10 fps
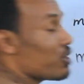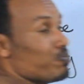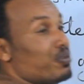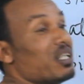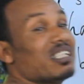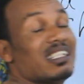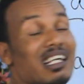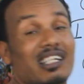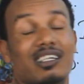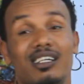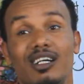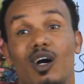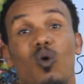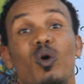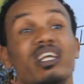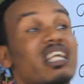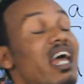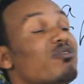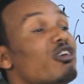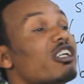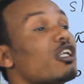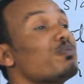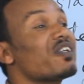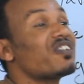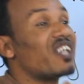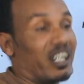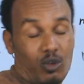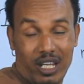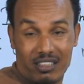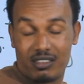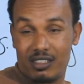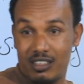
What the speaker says: is a person who never keeps a secret.